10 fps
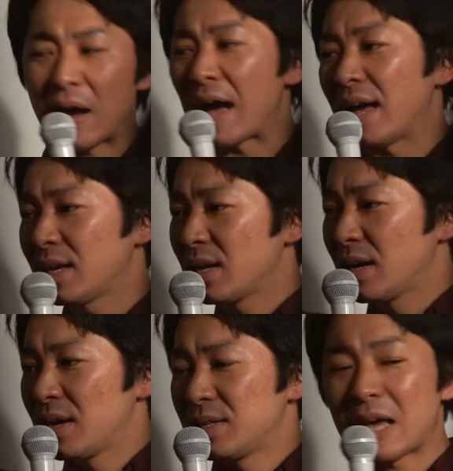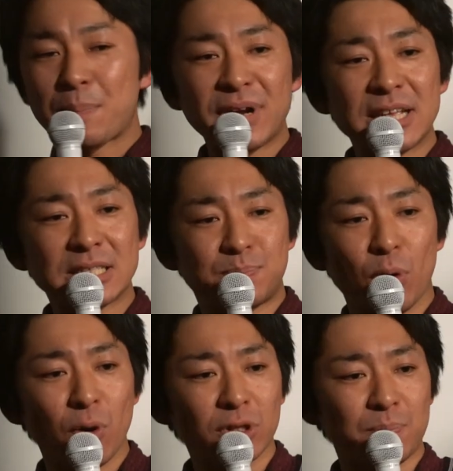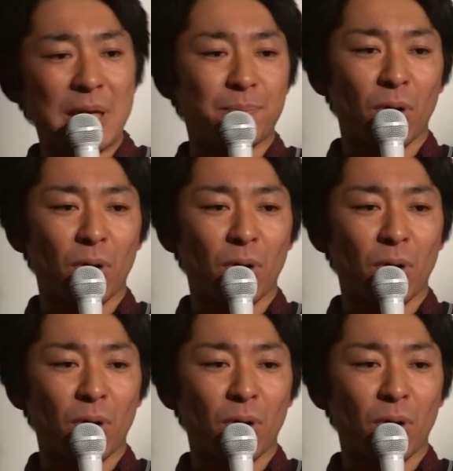So comedy always protect me.